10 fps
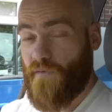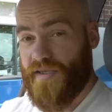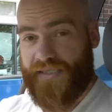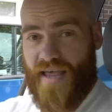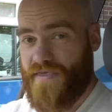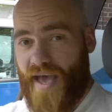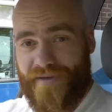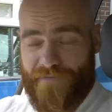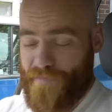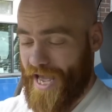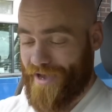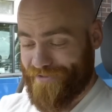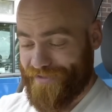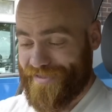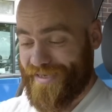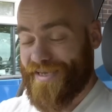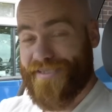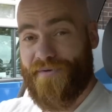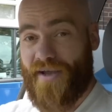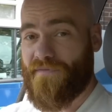offered £10,000
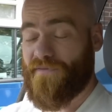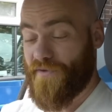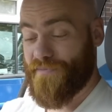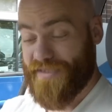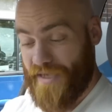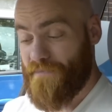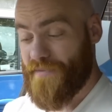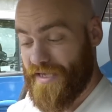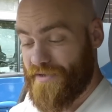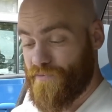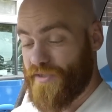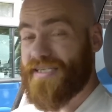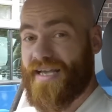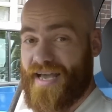to enough of them, somebody would say